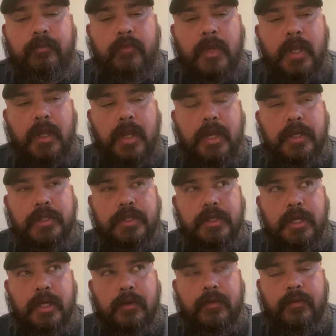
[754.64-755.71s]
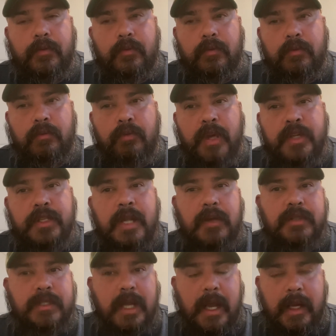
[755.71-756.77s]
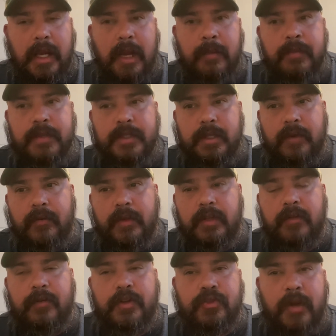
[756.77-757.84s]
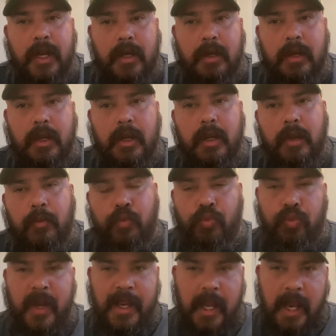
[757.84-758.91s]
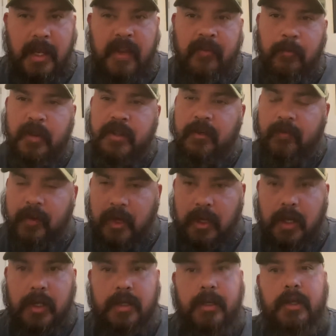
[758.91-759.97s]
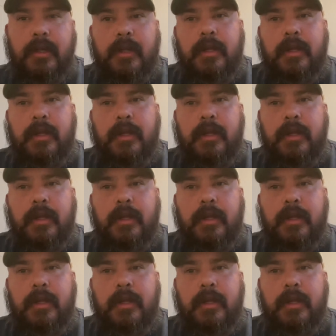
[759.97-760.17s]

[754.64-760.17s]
he should have reached outside, got himself a different trainer, bring in, give him a different look.